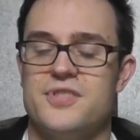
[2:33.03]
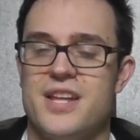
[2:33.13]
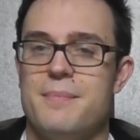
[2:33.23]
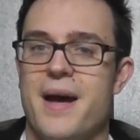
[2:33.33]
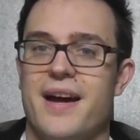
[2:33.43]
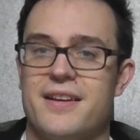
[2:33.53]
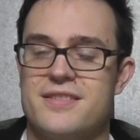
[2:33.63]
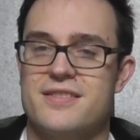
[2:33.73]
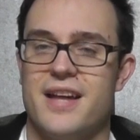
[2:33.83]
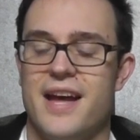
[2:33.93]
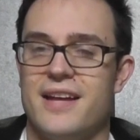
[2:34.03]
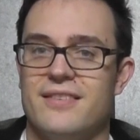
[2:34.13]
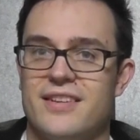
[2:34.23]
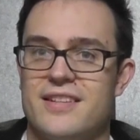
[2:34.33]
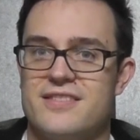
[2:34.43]
Z Max,
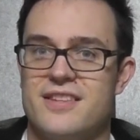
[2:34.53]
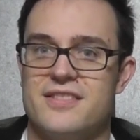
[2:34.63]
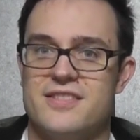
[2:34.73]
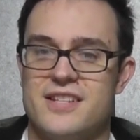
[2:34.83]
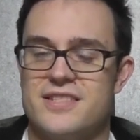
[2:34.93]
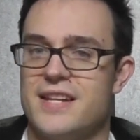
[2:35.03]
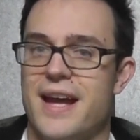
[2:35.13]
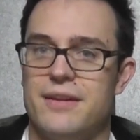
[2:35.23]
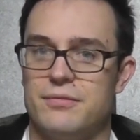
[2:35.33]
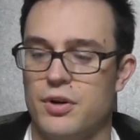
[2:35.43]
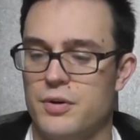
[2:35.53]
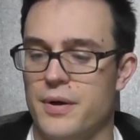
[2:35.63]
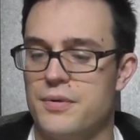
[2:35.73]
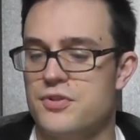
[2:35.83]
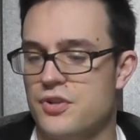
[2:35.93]
and it's at 68
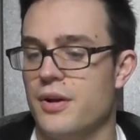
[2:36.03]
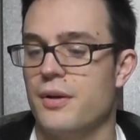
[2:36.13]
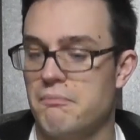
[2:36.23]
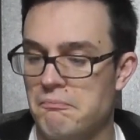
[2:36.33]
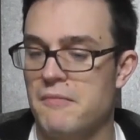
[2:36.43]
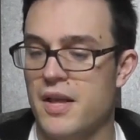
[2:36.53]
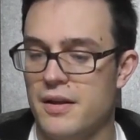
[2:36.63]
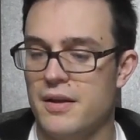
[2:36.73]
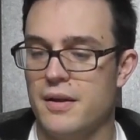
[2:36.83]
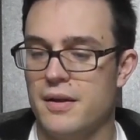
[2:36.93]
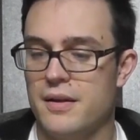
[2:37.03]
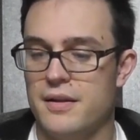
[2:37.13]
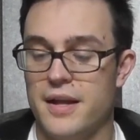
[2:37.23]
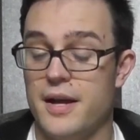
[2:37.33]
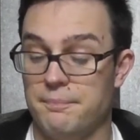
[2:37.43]
Rockwell, so
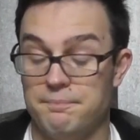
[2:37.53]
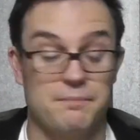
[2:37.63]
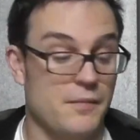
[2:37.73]
yeah.